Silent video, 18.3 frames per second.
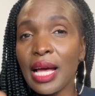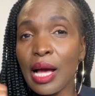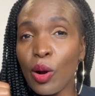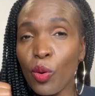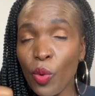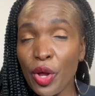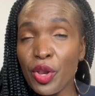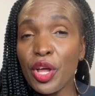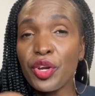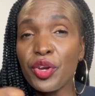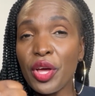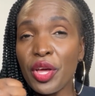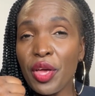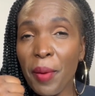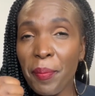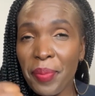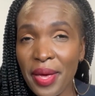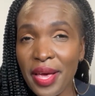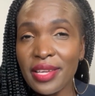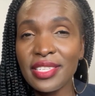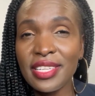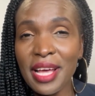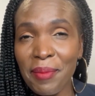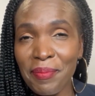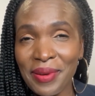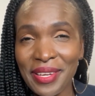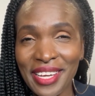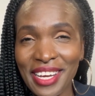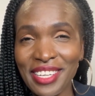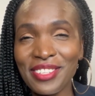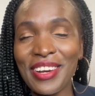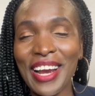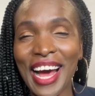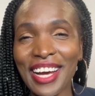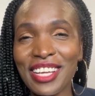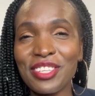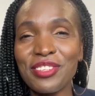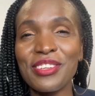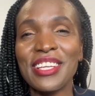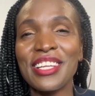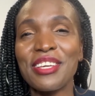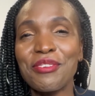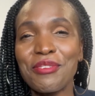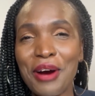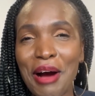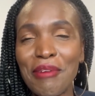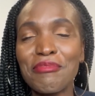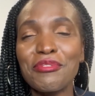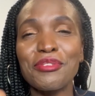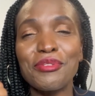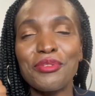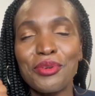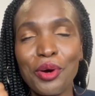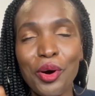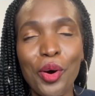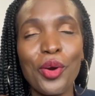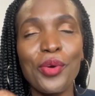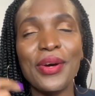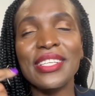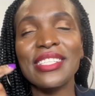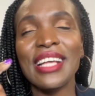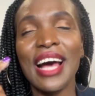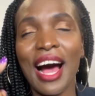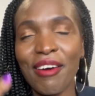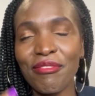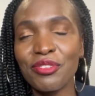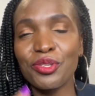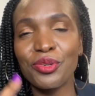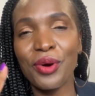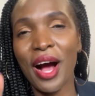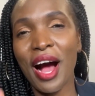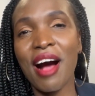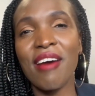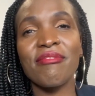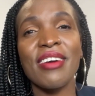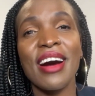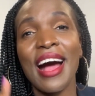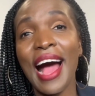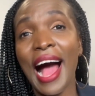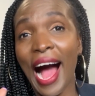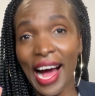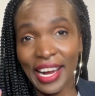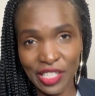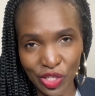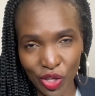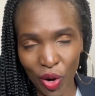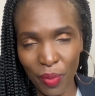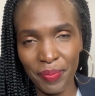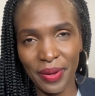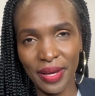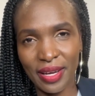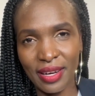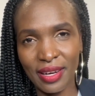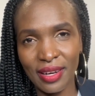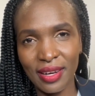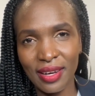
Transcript: When you're doing a PhD application, actually, you always have to have a topic.